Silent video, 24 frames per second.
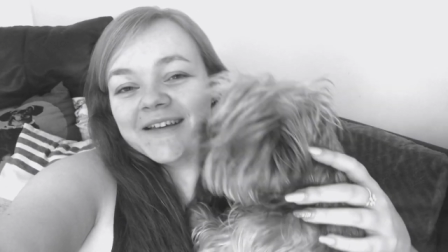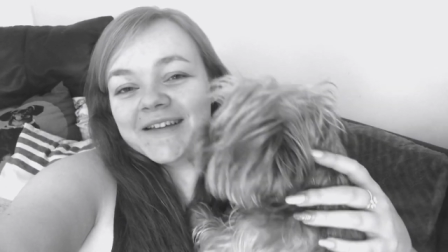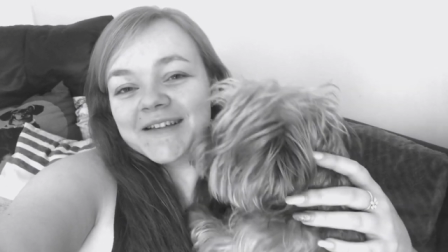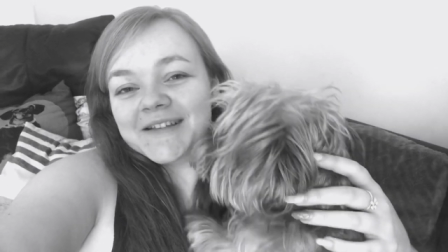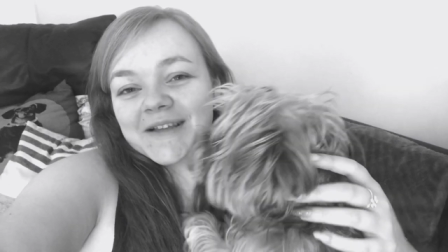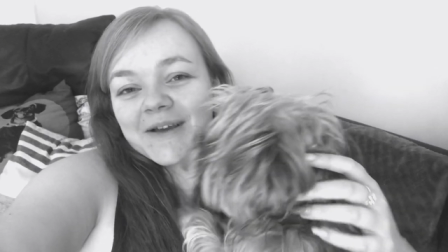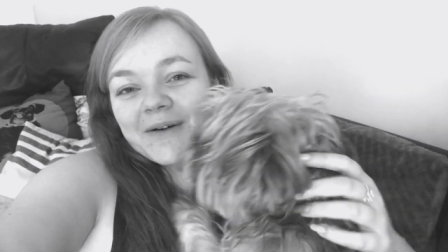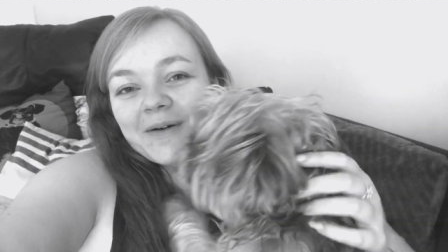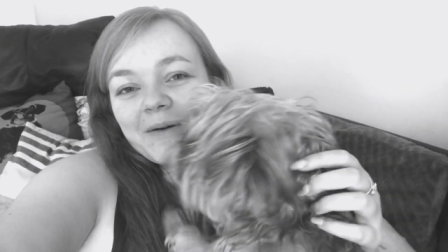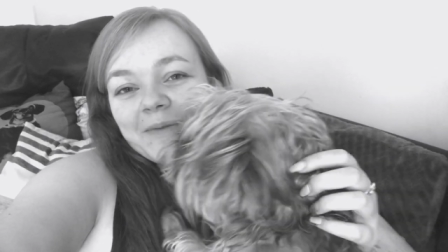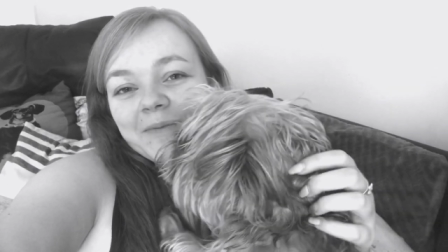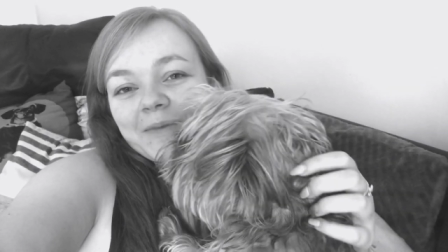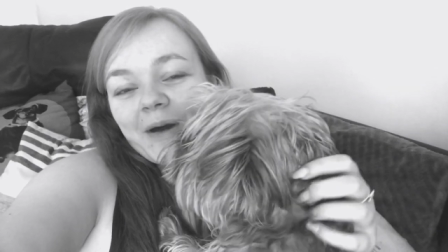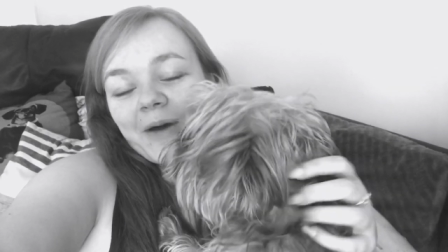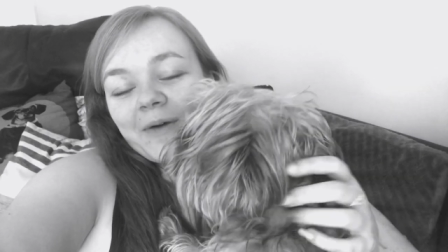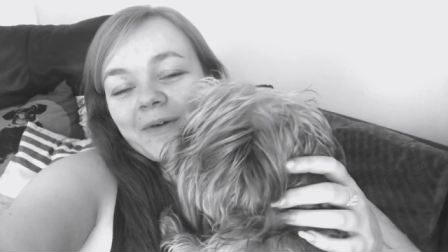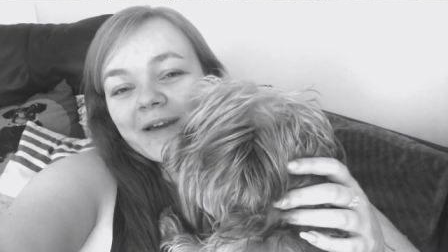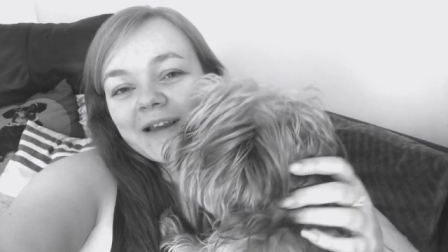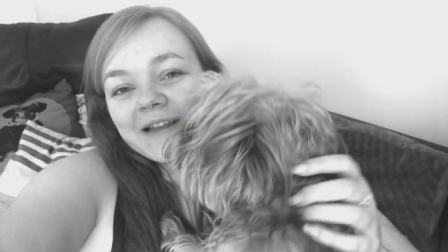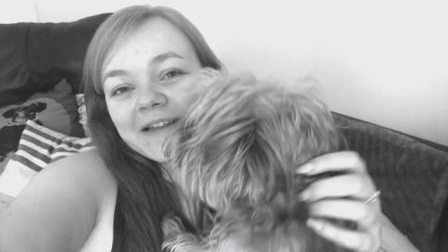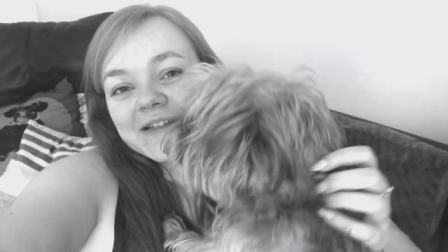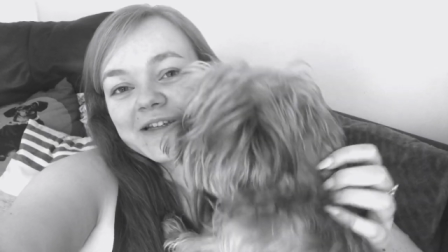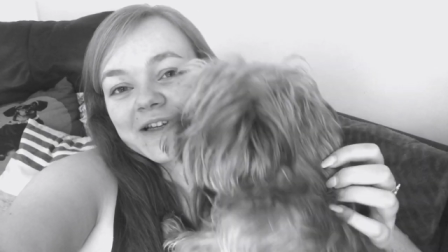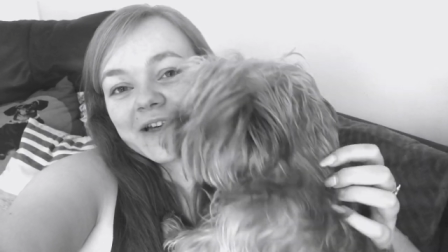So I'm
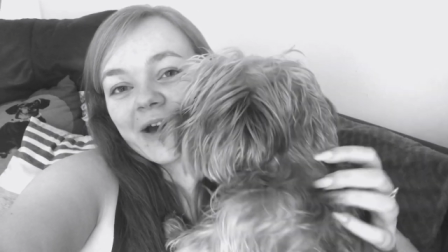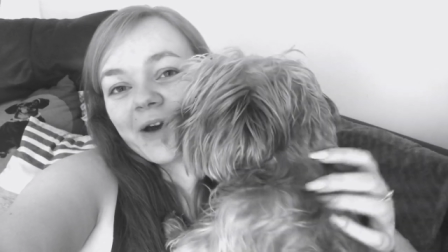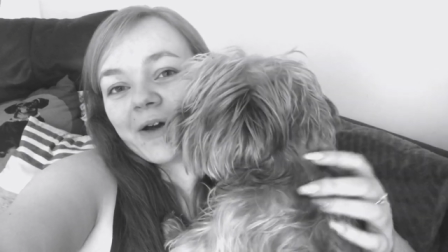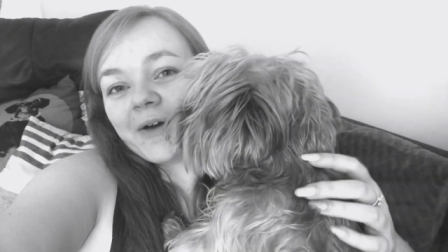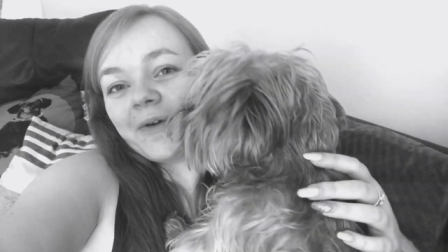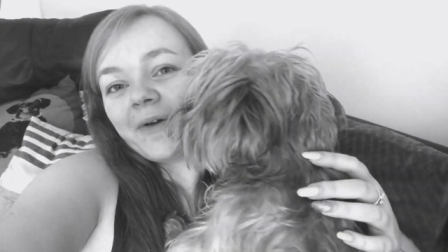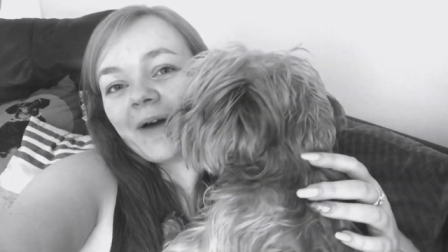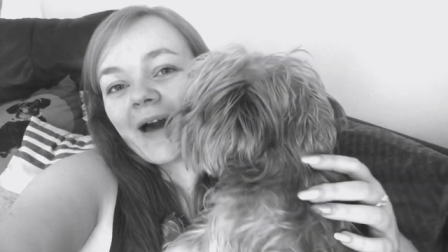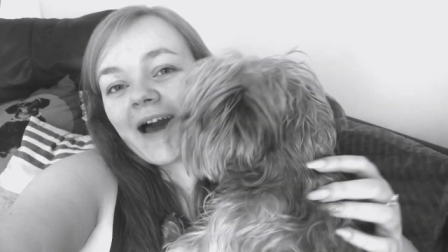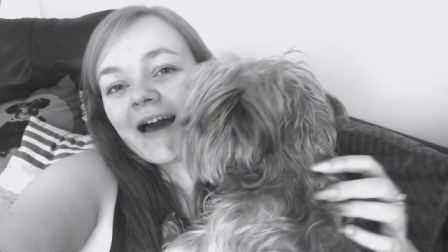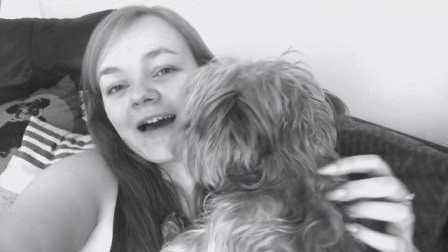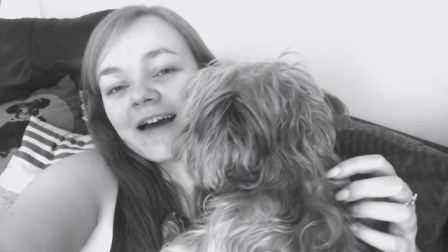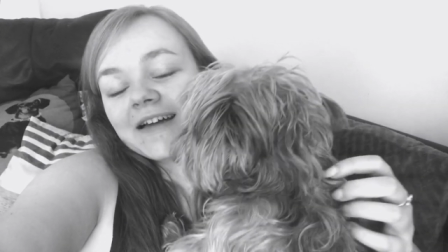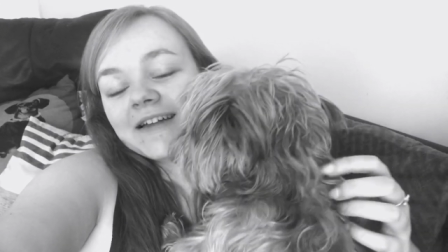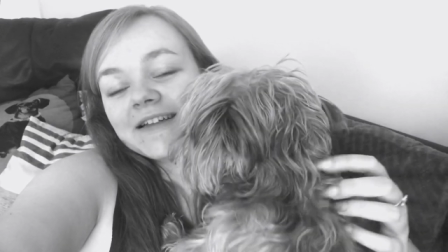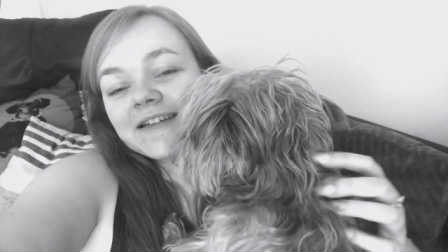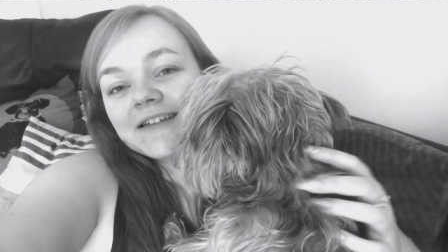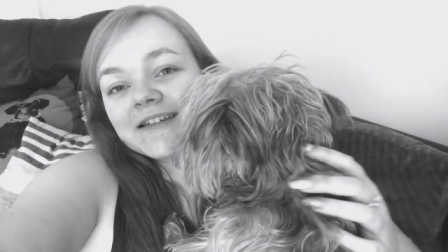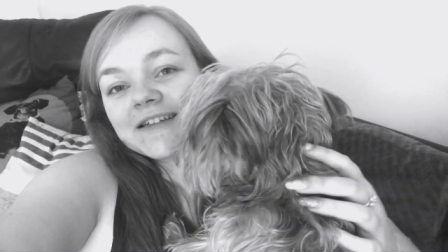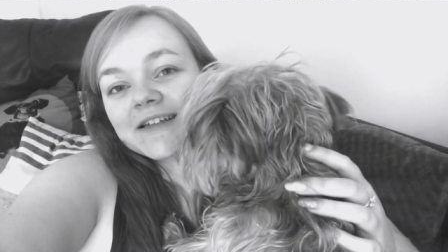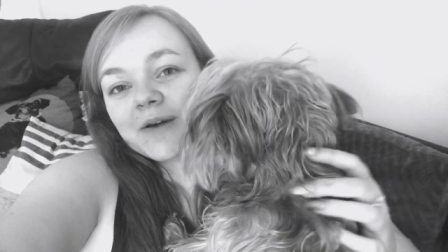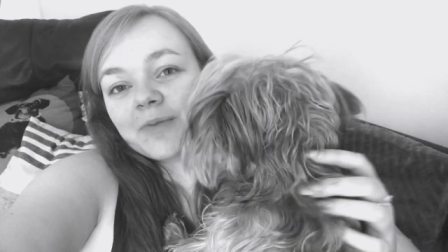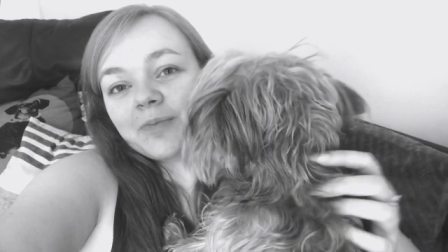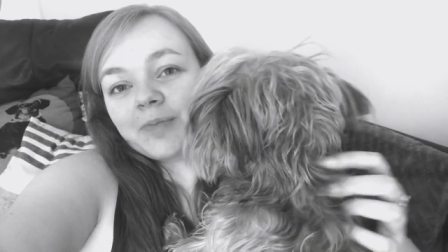going to go
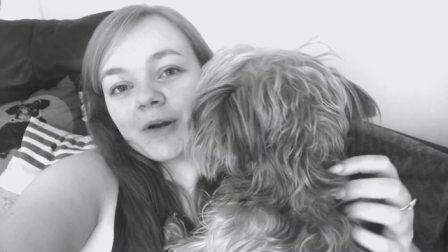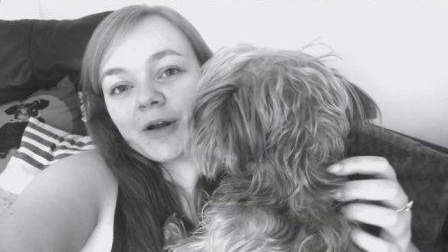and